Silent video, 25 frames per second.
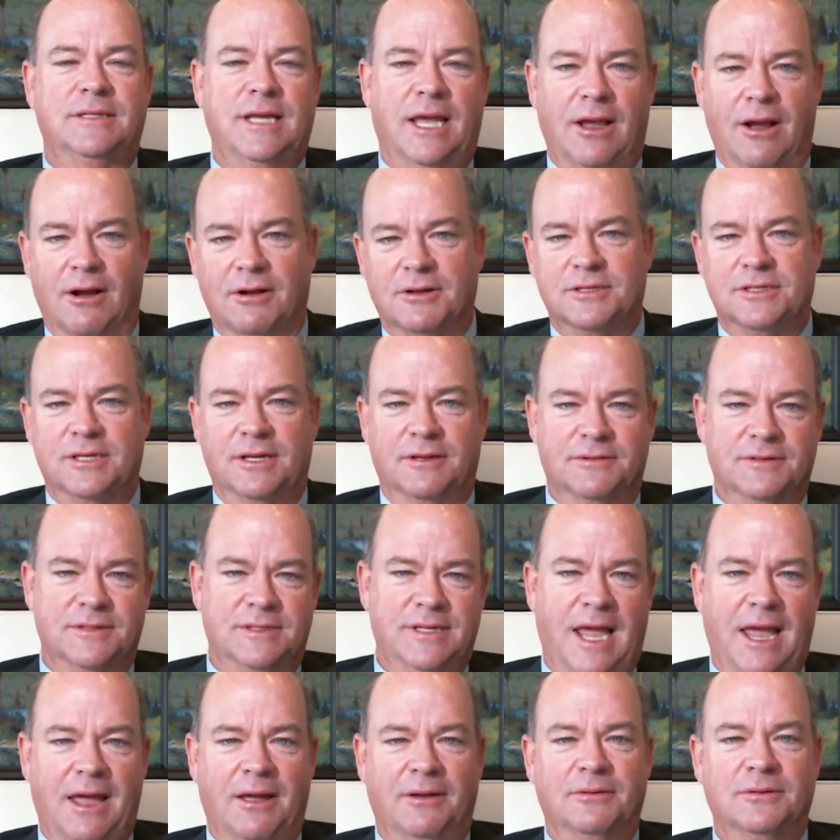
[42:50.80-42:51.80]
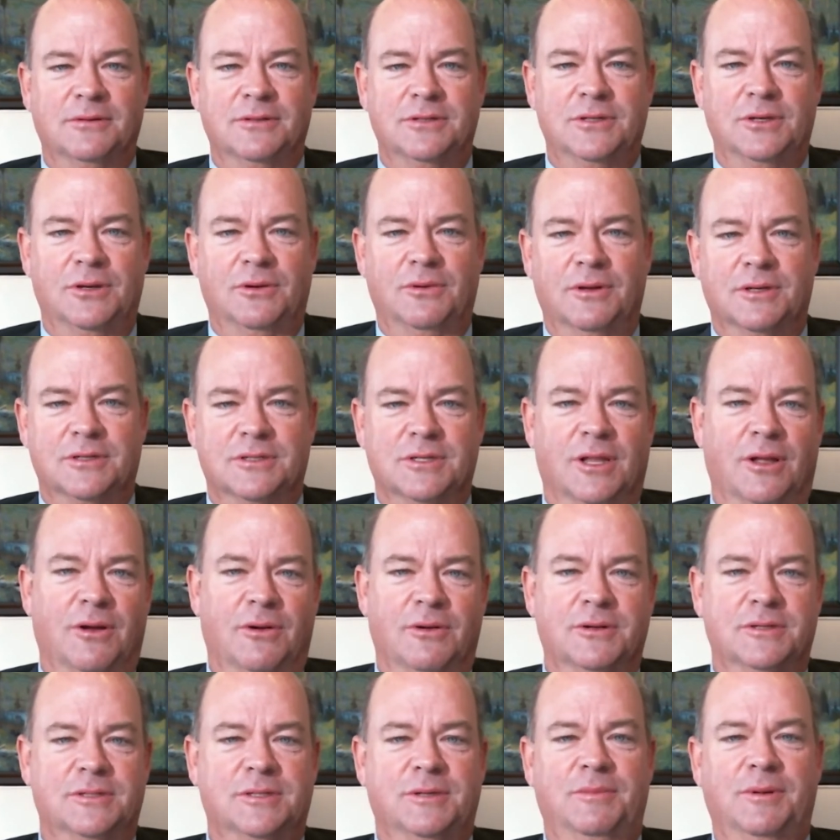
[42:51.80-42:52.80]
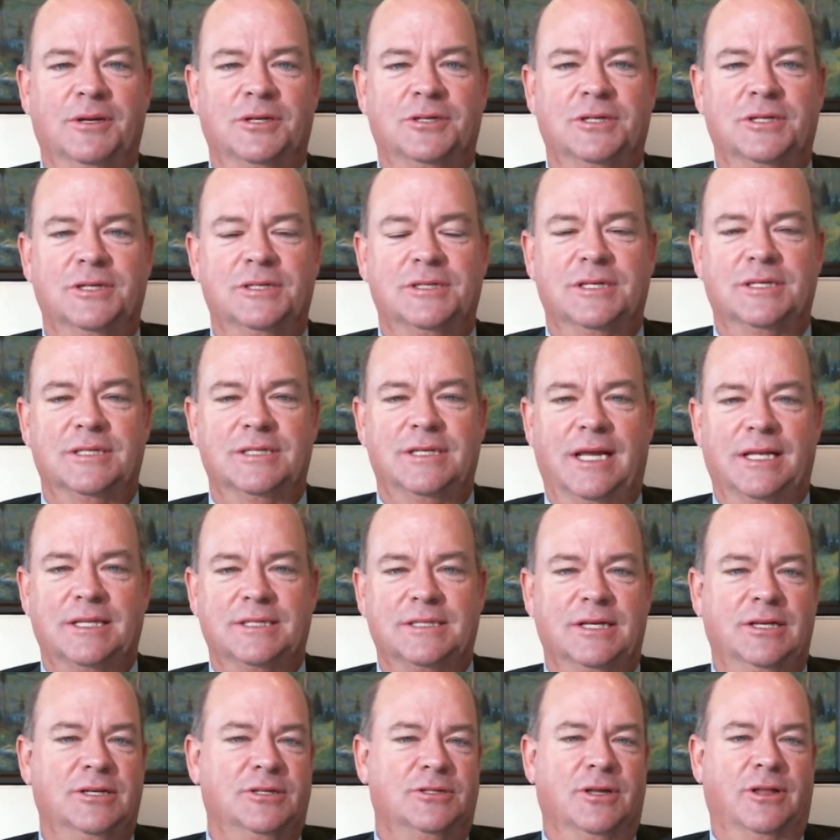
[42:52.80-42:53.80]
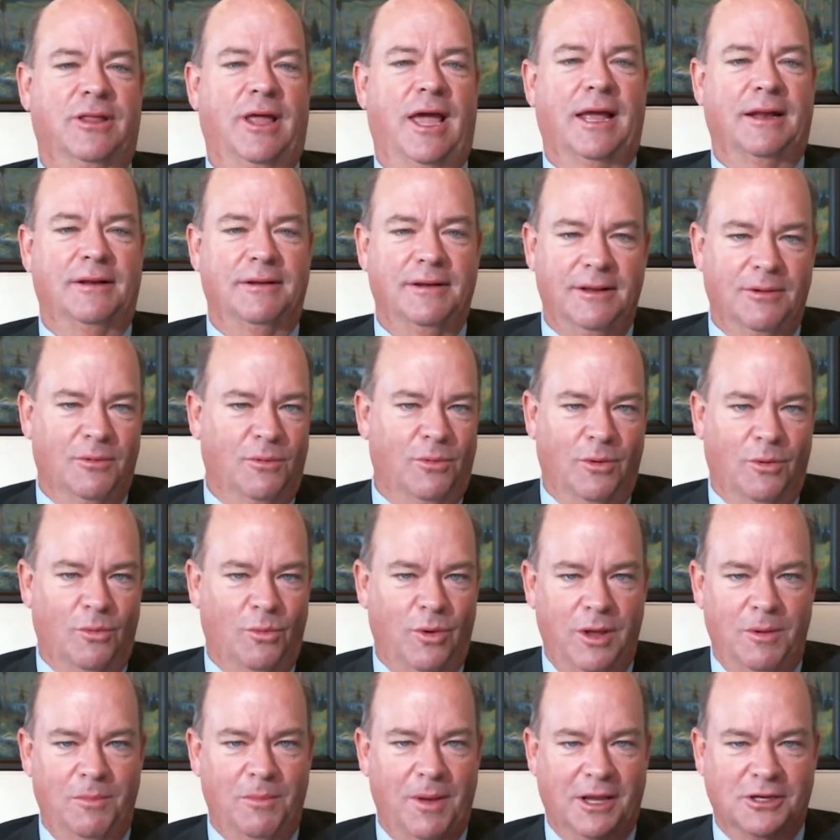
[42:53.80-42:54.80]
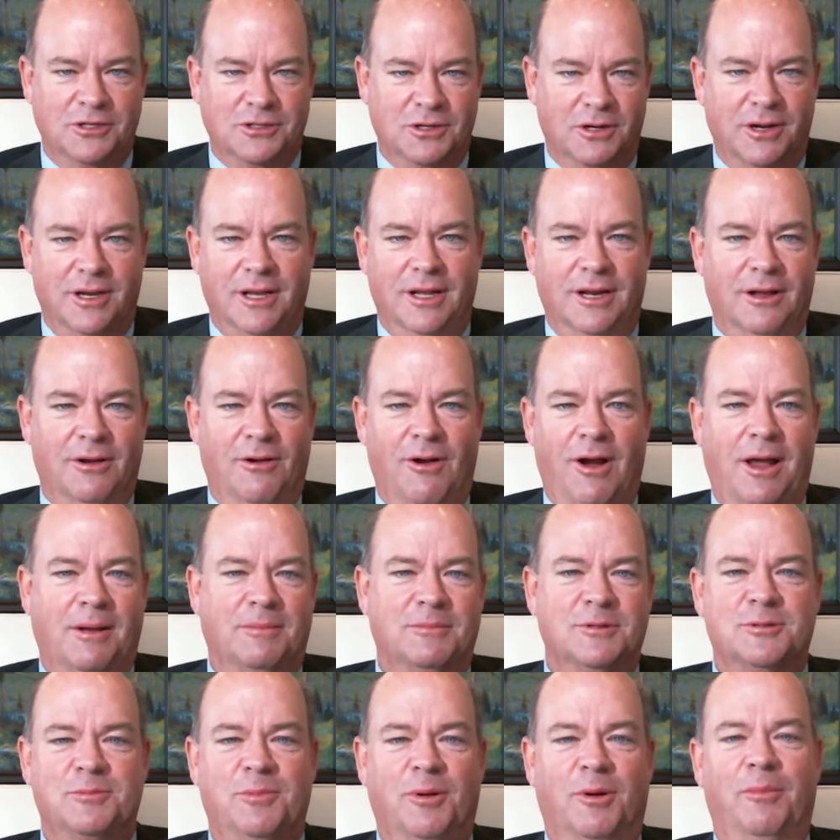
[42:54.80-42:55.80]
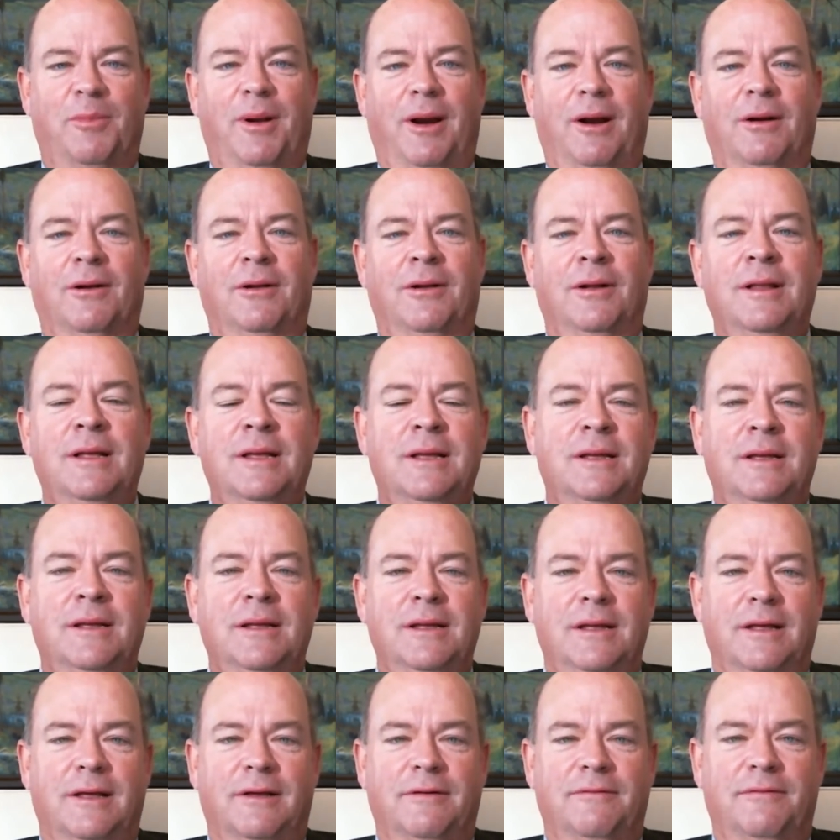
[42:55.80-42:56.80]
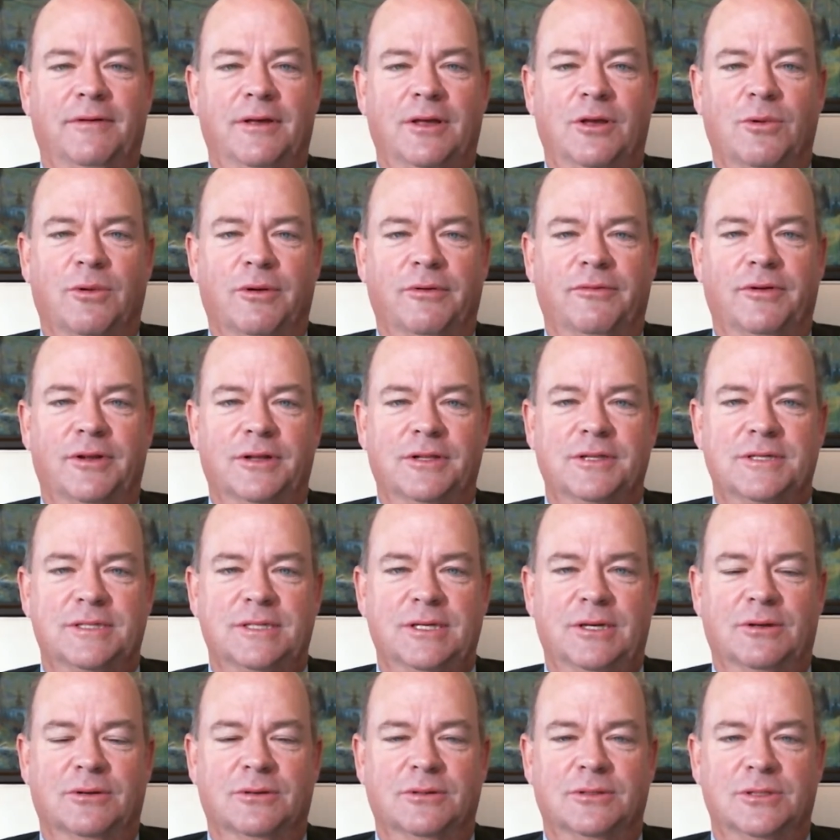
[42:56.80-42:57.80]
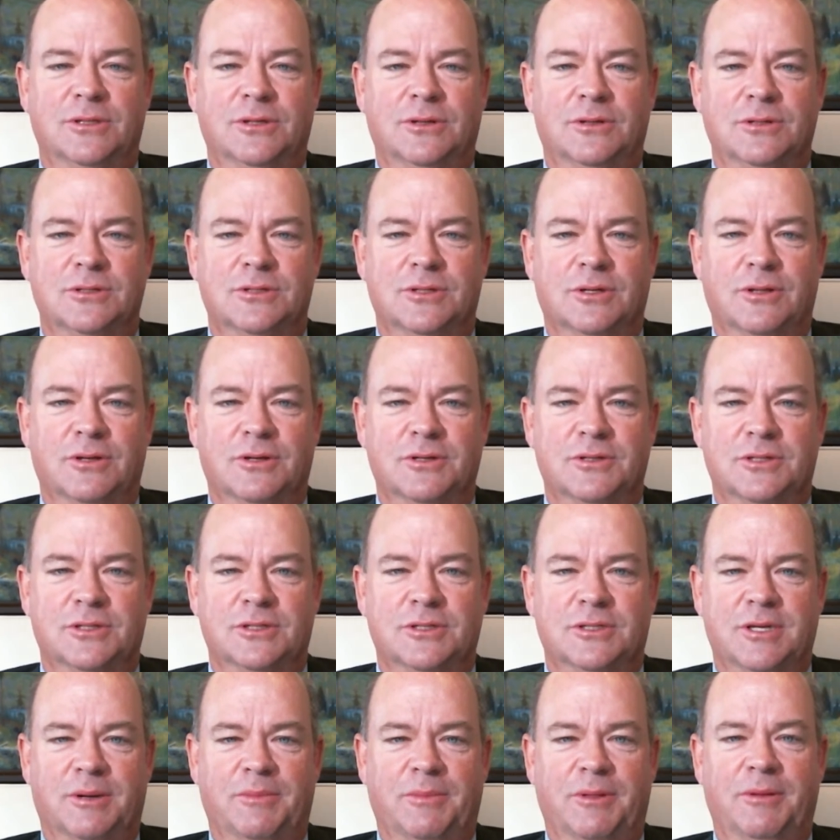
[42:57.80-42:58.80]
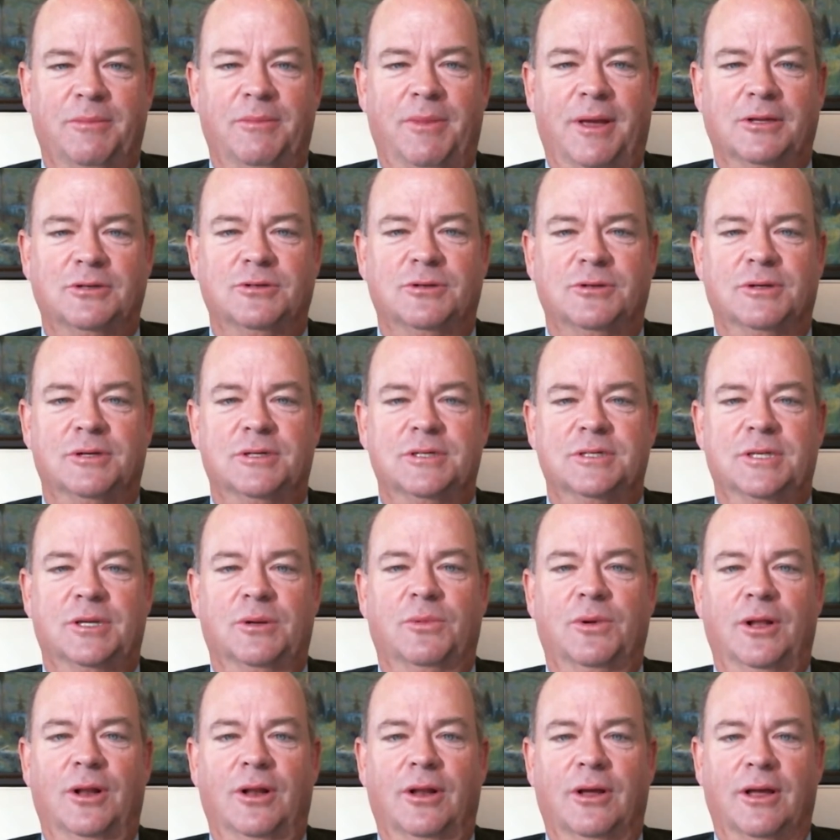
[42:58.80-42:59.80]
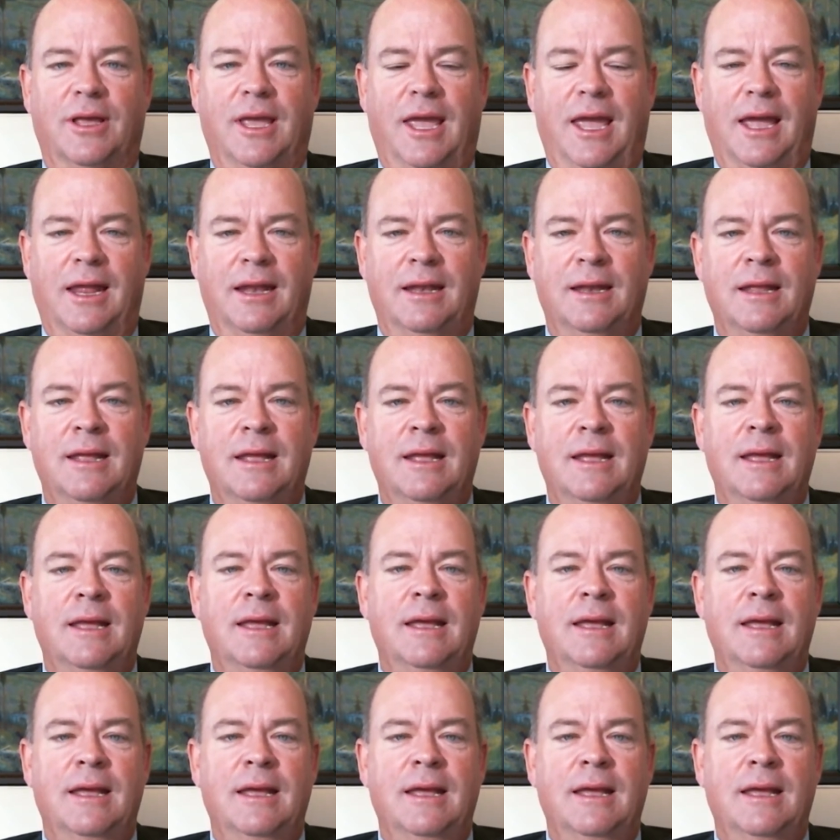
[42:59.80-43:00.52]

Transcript: ourselves down to as low as emissions intensity so that we measure kilograms per barrel of equivalent CO2. So those are some of the metrics that we look at.